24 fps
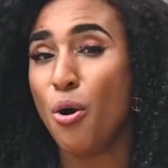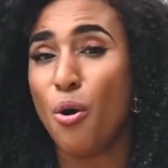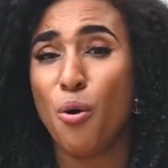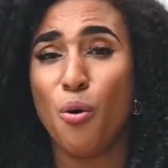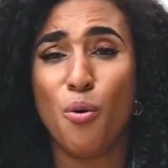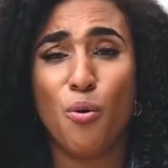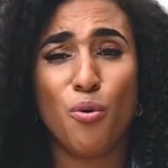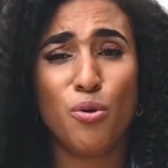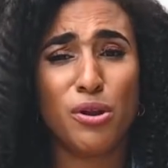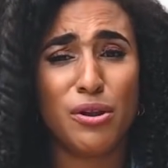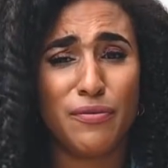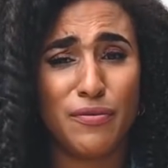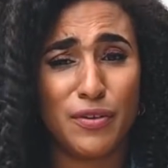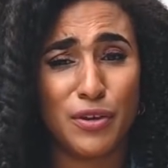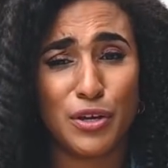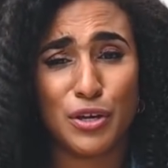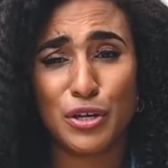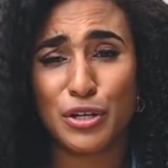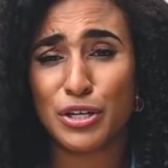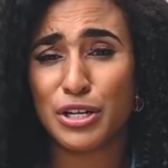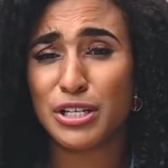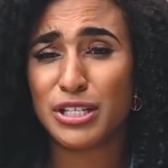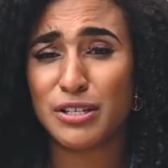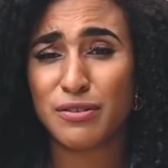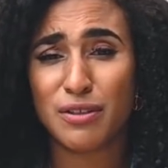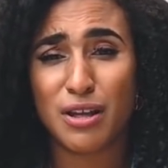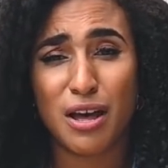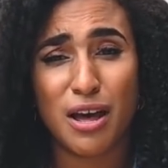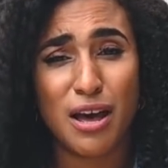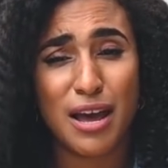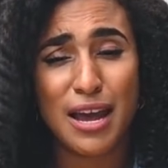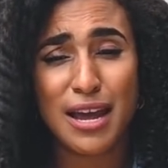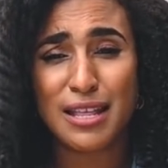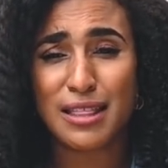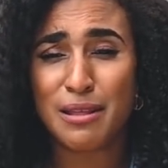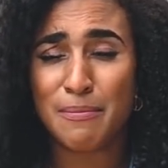all of the goodness of the
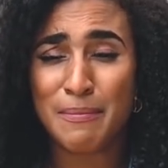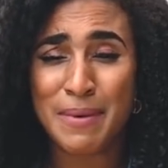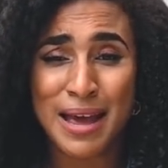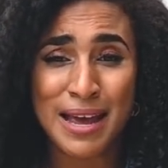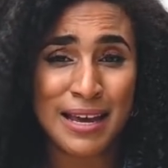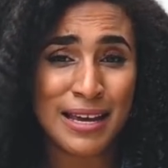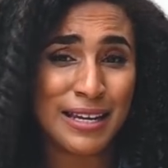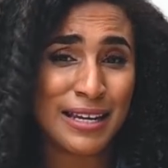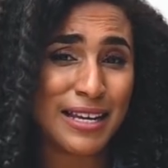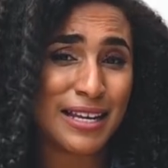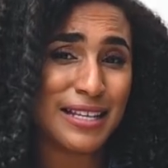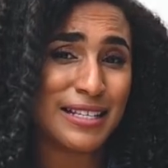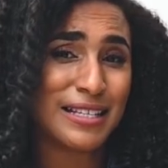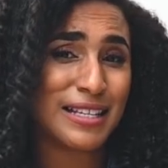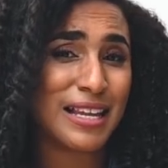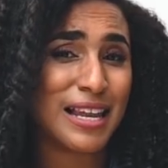iron, the manganese,